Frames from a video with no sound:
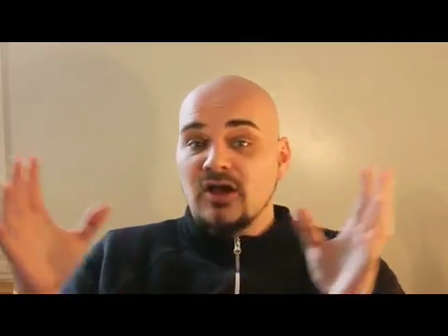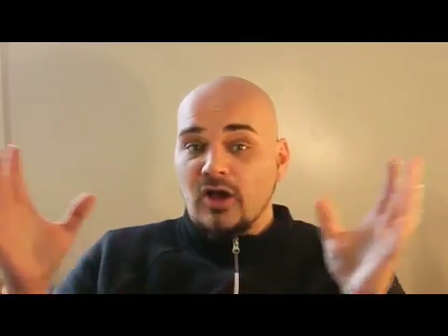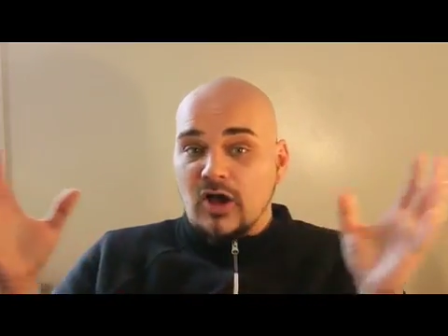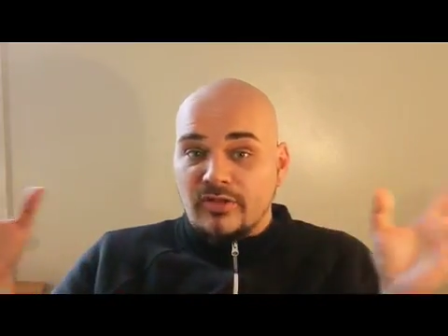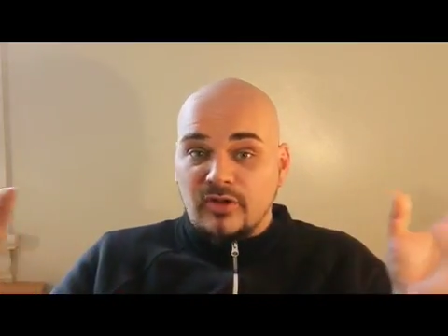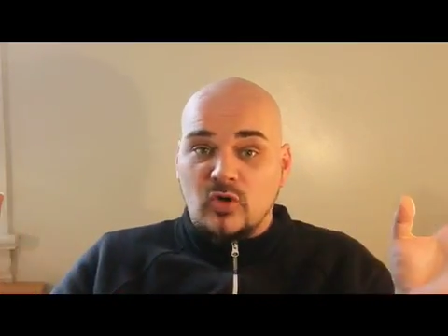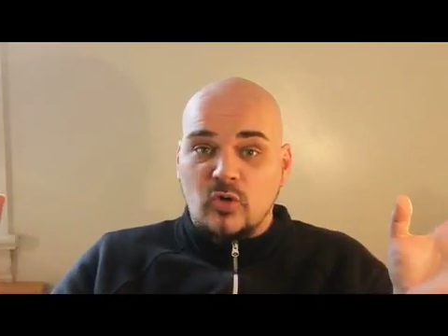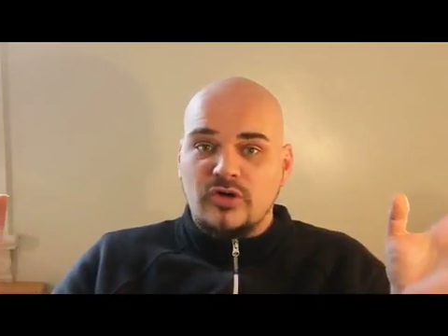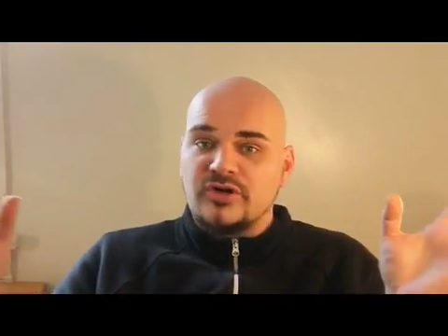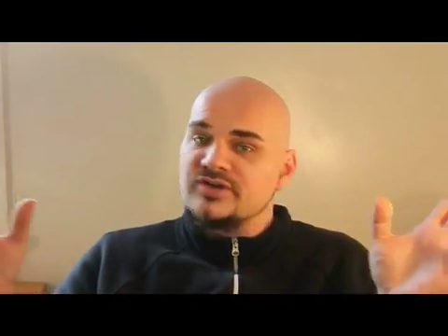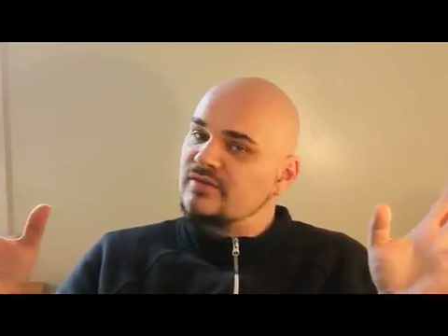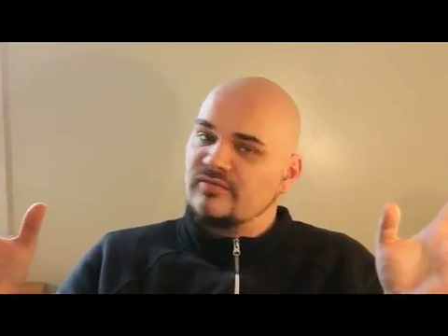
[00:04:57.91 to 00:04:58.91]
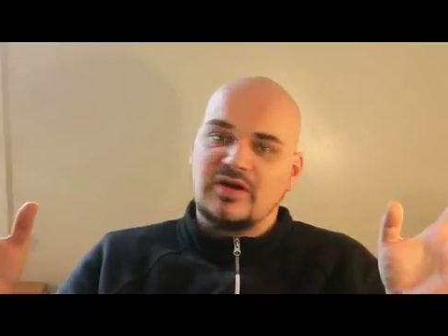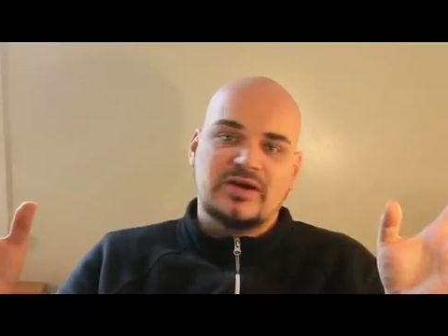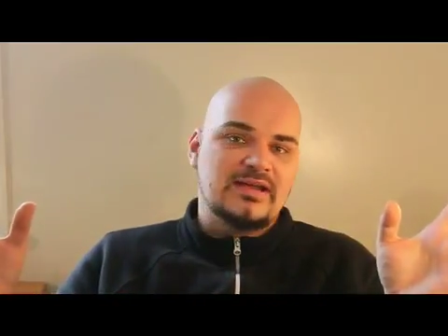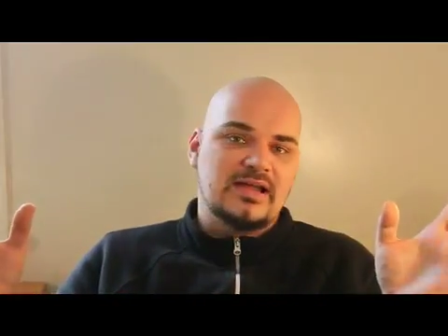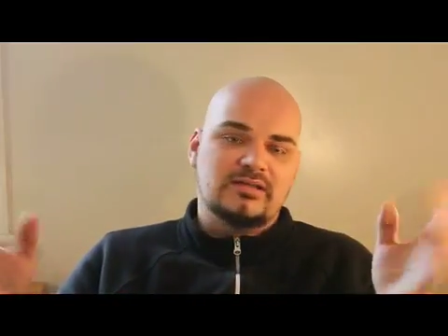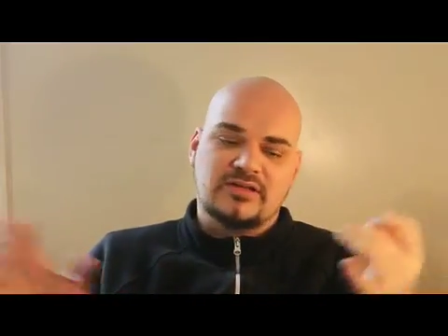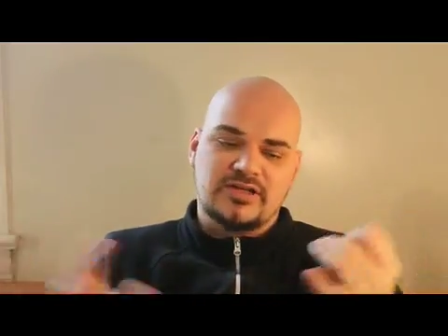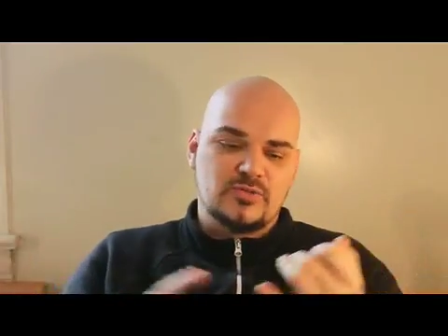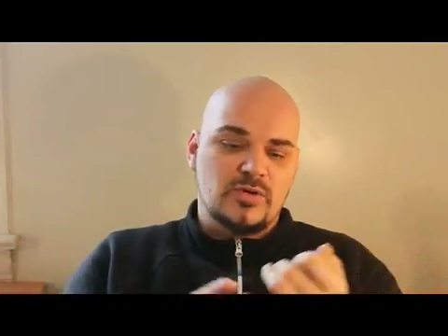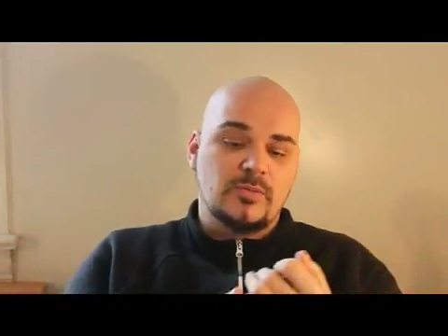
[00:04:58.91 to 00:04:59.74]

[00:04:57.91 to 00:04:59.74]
On the corners, very talented as well.